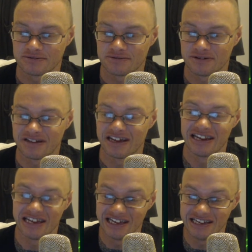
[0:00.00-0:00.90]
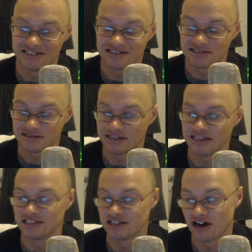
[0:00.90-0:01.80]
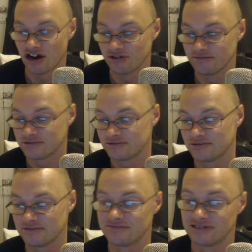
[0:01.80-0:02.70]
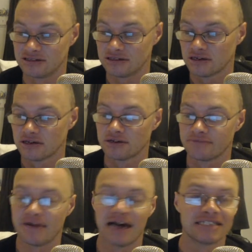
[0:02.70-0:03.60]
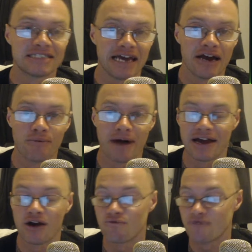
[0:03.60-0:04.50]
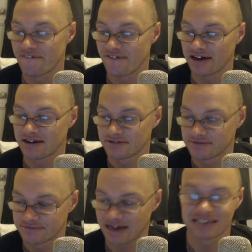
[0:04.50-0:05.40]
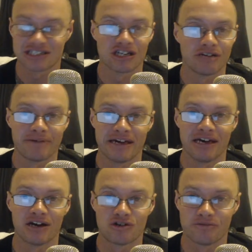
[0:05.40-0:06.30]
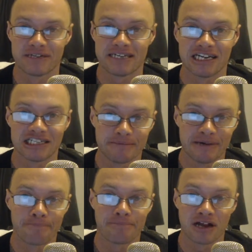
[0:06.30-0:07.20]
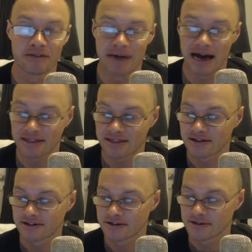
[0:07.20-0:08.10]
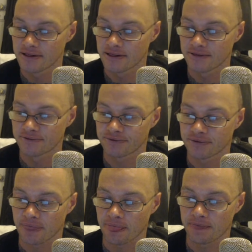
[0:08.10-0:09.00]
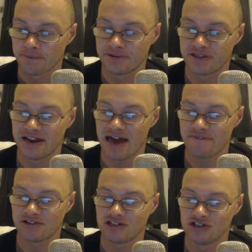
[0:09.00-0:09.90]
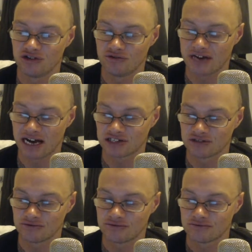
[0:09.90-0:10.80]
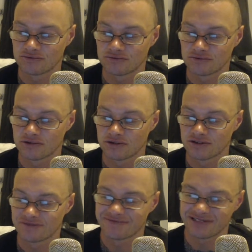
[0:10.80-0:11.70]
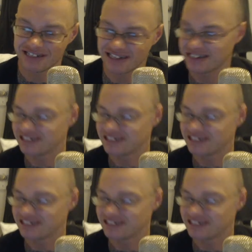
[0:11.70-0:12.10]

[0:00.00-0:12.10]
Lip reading: And then Leeds at home. Man City away, horrific. That's going to be, could potentially be a bloodbath. But then Everton, Newcastle. Yeah,